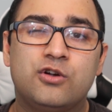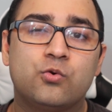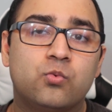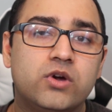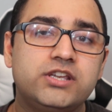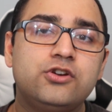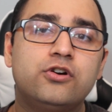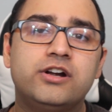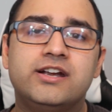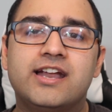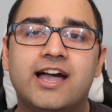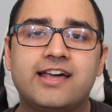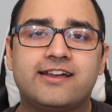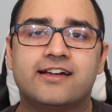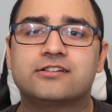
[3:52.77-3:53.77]
When you're
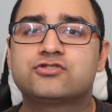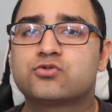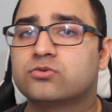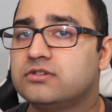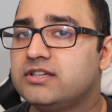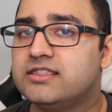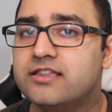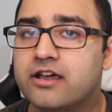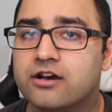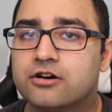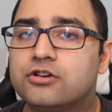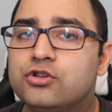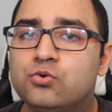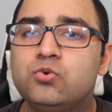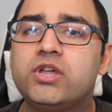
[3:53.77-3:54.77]
not actually there,
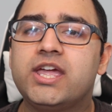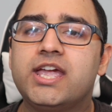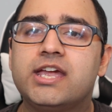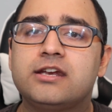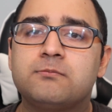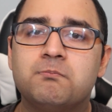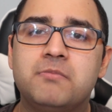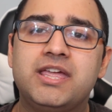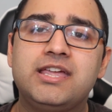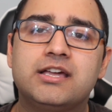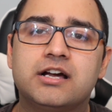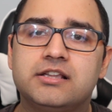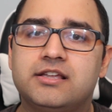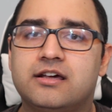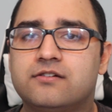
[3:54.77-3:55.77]
you can't
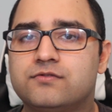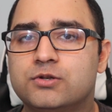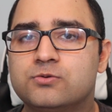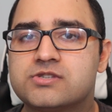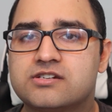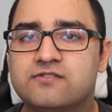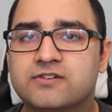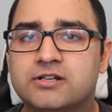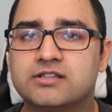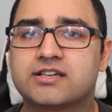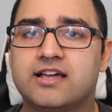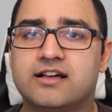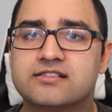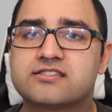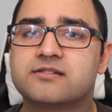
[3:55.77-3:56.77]
make a lot of those difficult
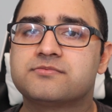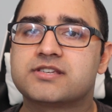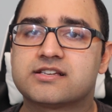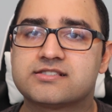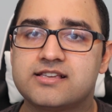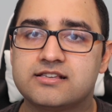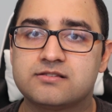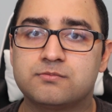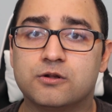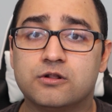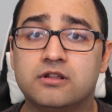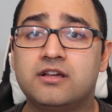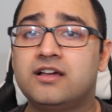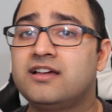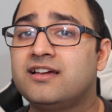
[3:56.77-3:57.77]
concepts accessible.
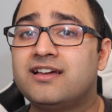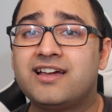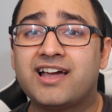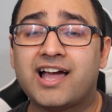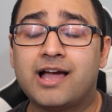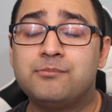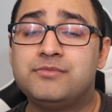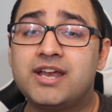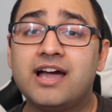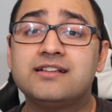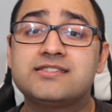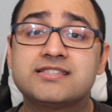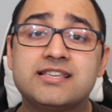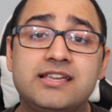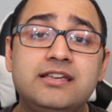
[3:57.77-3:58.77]
I'm
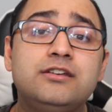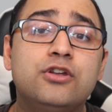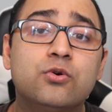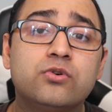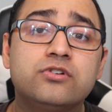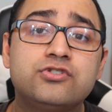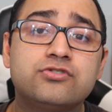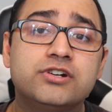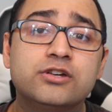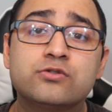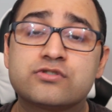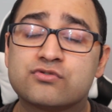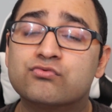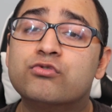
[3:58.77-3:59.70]
not saying don't introduce